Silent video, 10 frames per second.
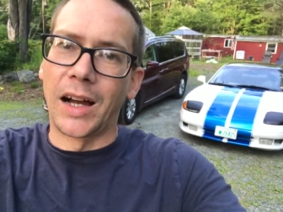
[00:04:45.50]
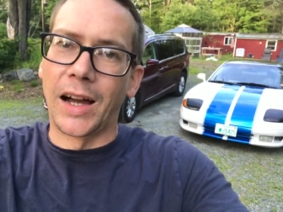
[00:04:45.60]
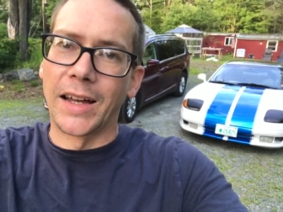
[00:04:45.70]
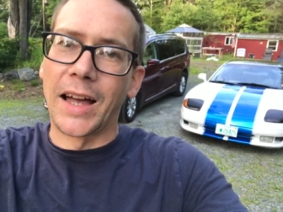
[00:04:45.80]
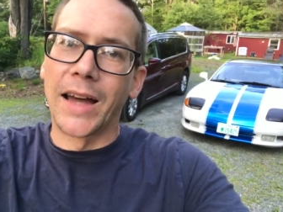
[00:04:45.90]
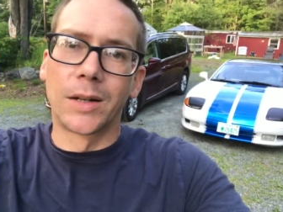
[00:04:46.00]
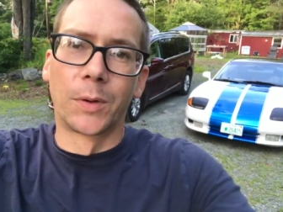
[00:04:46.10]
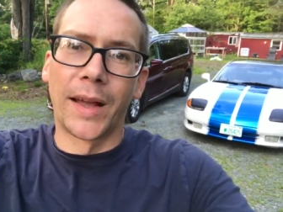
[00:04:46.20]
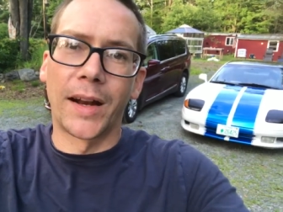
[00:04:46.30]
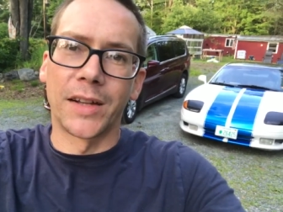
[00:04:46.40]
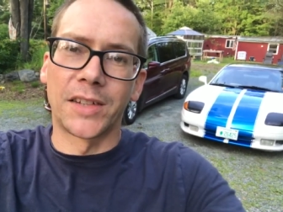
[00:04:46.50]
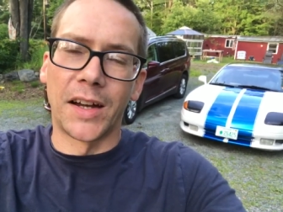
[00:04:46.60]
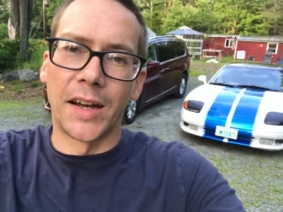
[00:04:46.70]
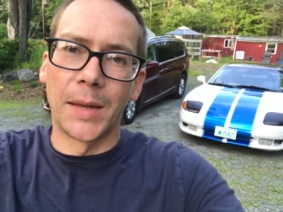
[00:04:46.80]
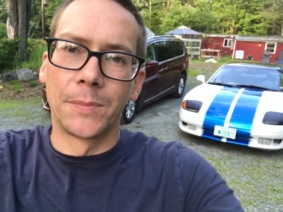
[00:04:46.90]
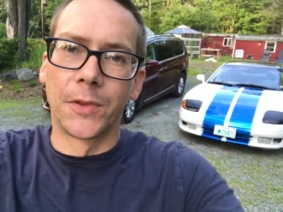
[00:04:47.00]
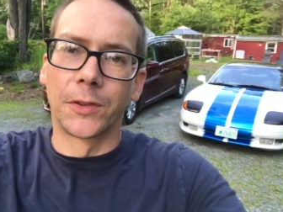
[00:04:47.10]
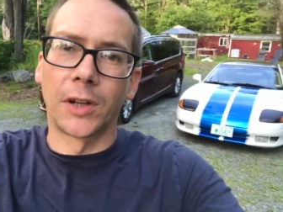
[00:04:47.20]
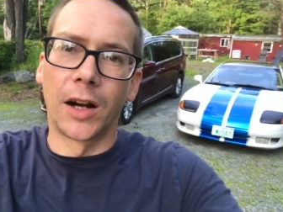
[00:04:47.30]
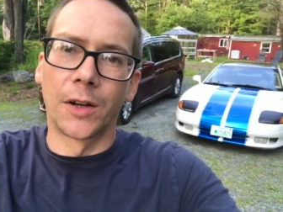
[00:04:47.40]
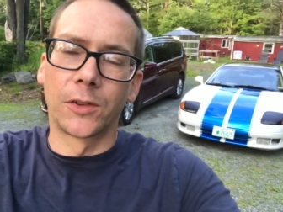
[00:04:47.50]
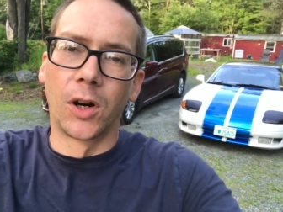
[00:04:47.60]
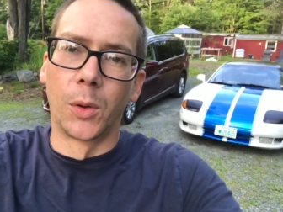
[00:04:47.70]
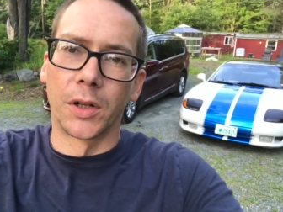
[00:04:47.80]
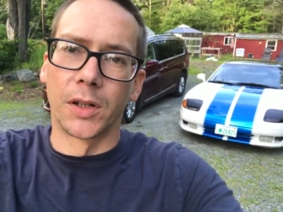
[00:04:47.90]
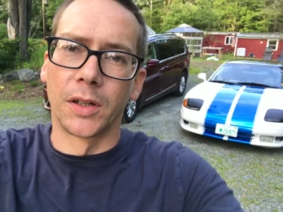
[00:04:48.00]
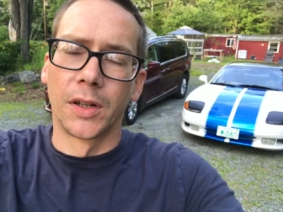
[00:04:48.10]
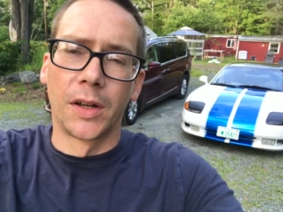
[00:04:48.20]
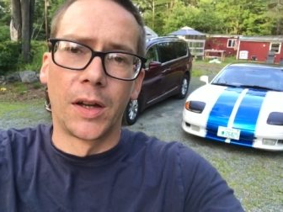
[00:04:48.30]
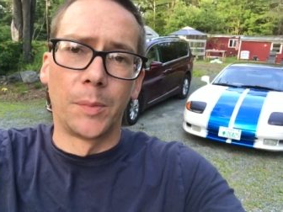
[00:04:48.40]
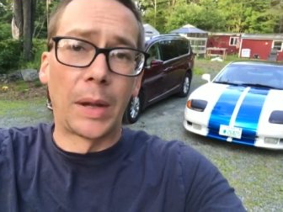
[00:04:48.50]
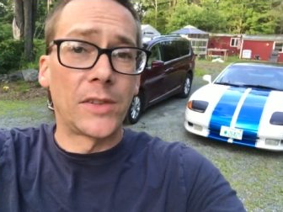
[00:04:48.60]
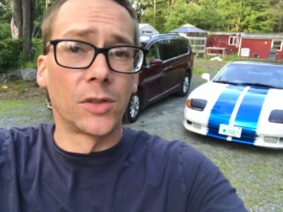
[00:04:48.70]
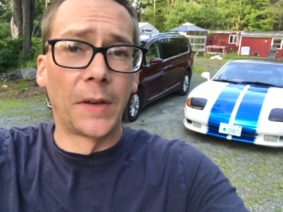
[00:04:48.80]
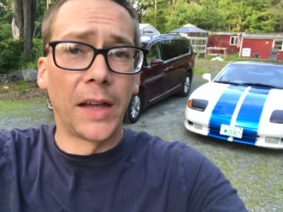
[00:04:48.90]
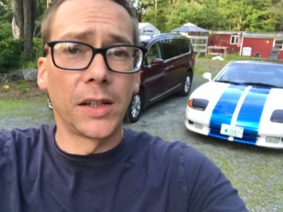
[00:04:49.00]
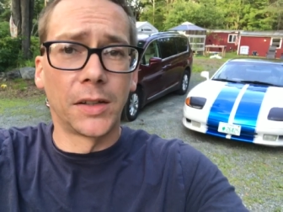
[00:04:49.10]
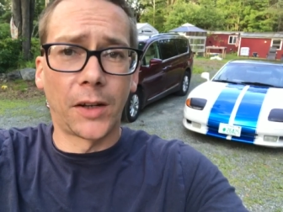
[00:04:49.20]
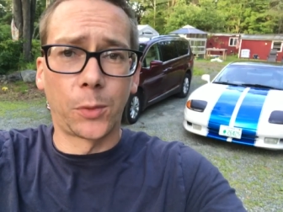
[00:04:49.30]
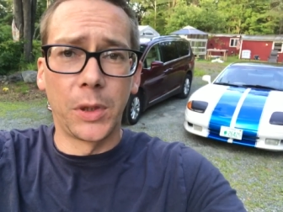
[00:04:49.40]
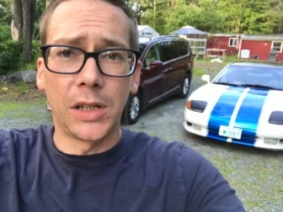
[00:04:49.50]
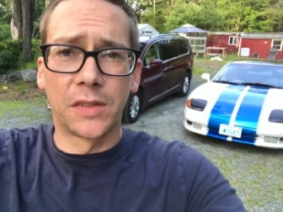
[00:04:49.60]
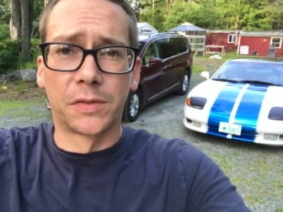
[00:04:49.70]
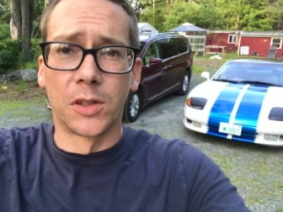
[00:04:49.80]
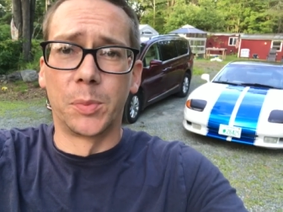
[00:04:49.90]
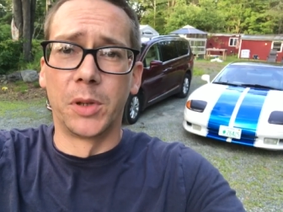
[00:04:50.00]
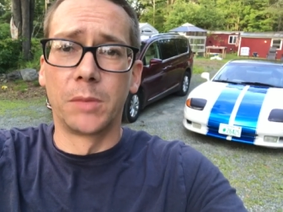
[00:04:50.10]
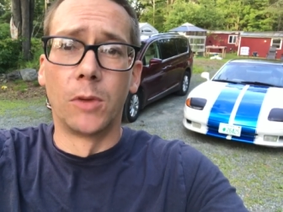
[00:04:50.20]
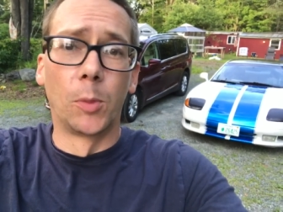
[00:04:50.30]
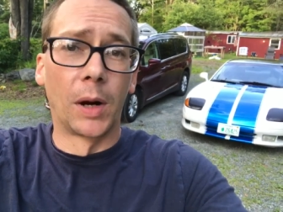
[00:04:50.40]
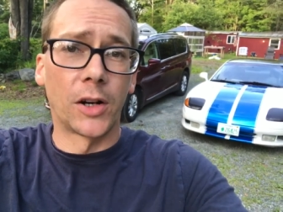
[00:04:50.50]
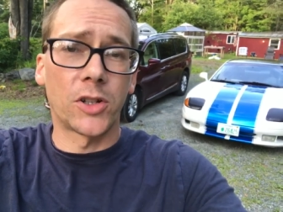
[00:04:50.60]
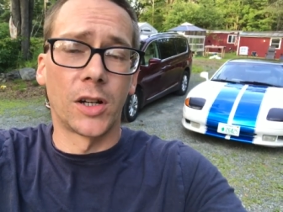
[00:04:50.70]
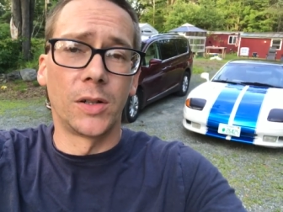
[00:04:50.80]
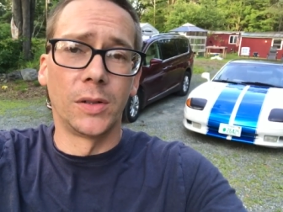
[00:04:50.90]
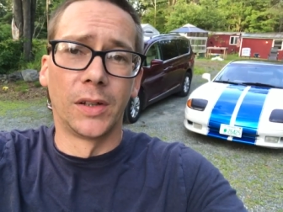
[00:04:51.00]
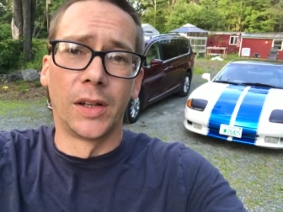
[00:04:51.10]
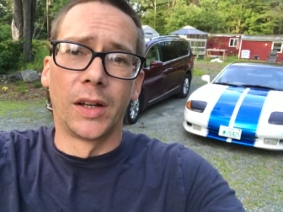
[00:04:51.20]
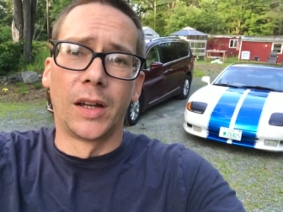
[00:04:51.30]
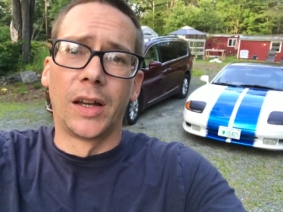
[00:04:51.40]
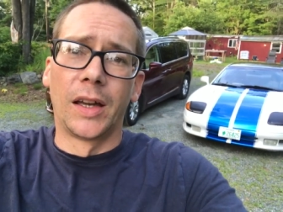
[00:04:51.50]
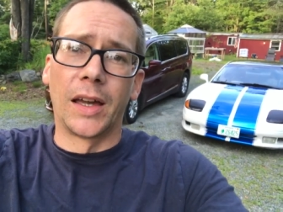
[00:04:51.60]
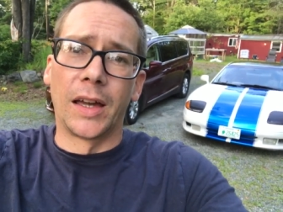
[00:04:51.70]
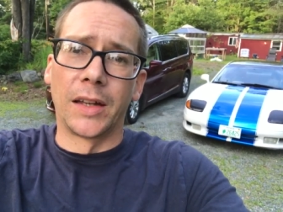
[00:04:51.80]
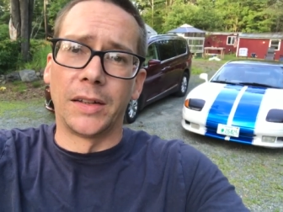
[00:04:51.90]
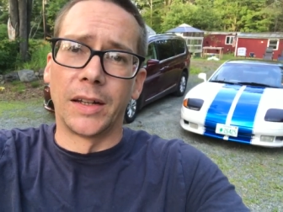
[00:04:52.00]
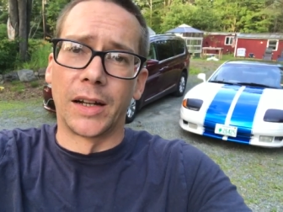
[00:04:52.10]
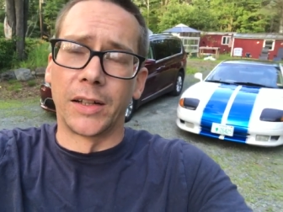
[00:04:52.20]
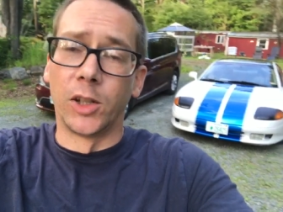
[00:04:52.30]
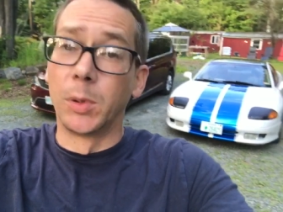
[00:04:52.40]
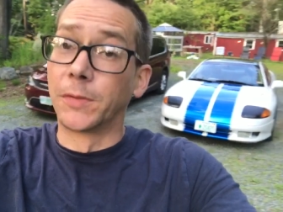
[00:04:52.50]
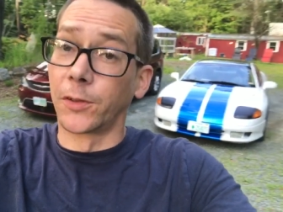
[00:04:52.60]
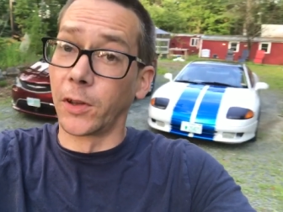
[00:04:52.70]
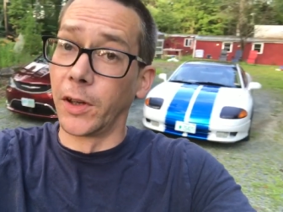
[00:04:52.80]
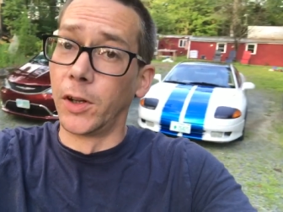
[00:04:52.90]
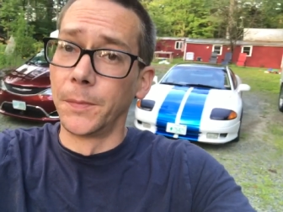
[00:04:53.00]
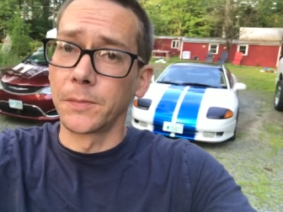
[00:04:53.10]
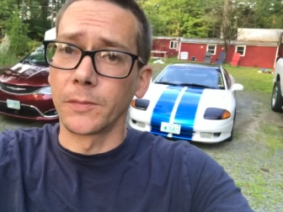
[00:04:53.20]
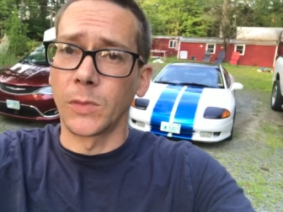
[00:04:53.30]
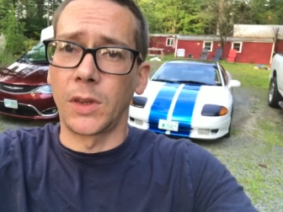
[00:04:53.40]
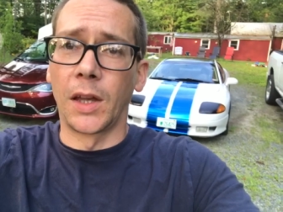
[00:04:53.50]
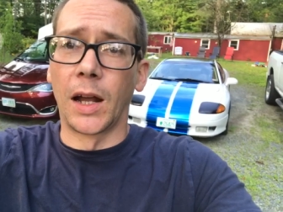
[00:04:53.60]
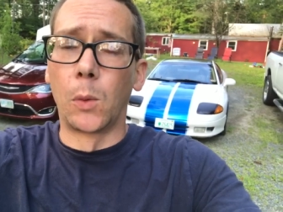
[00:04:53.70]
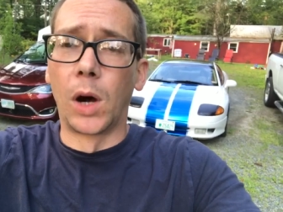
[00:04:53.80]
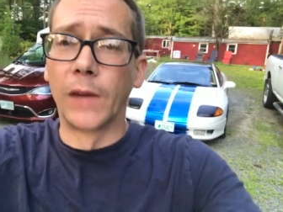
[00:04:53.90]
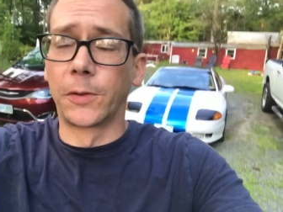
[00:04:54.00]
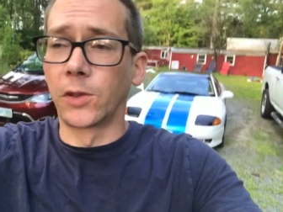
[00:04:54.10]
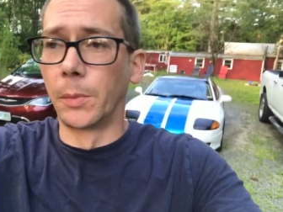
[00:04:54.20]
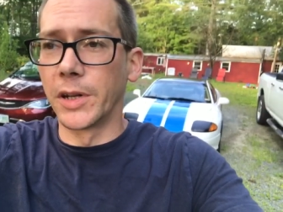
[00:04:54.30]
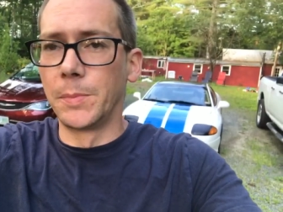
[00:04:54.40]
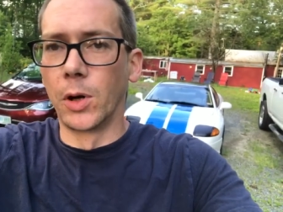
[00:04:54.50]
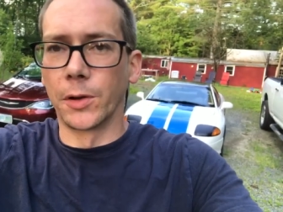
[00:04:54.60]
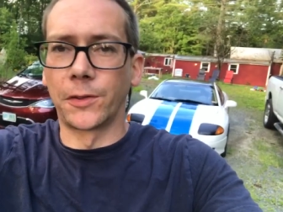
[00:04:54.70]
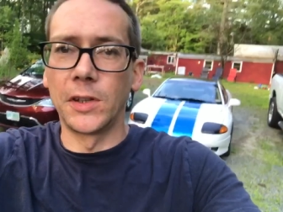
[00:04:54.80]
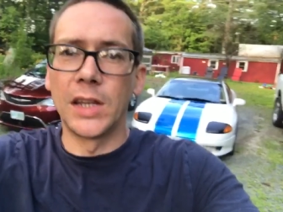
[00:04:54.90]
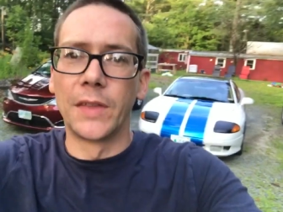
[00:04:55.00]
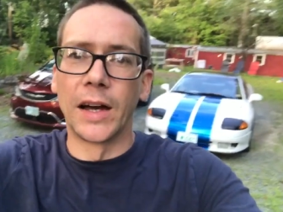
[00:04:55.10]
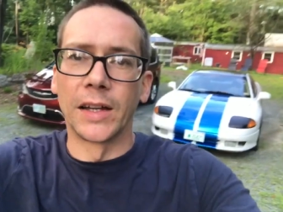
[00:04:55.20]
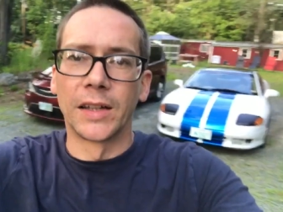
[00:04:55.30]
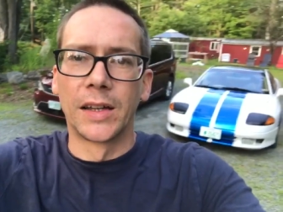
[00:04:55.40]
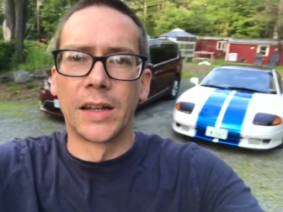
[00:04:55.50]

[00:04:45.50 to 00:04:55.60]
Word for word: I kind of ran out of time. This car is going to Pennsylvania next week for the big Mopar show. And uh, it'll be for sale. And I wanted for somebody to be able to see that